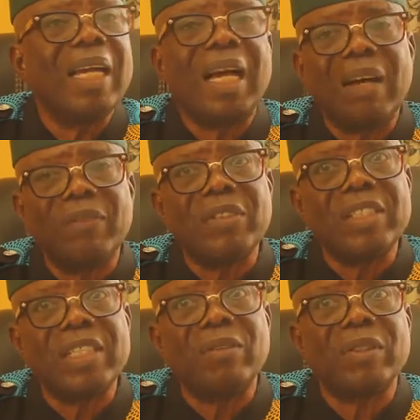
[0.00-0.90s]
and
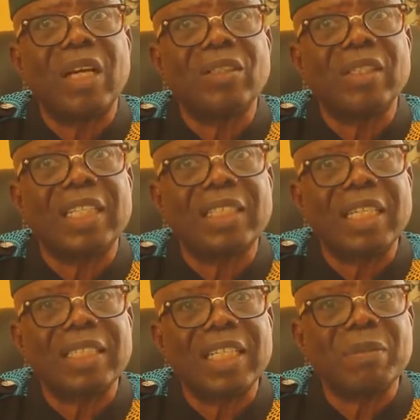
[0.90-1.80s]
57,000 as
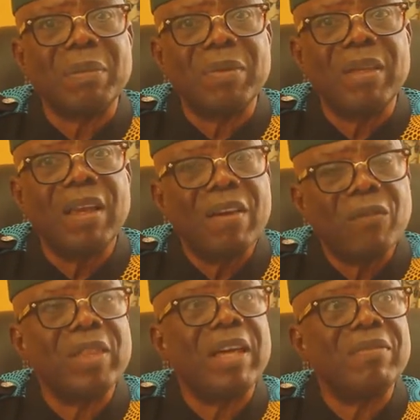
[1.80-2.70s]
the case may be
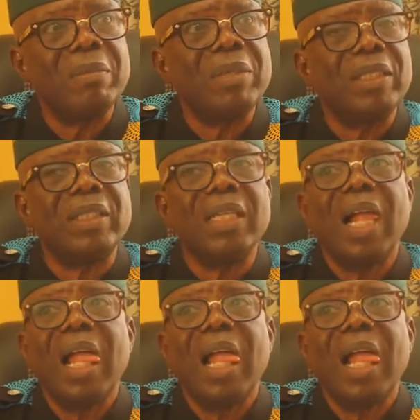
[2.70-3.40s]
for their families.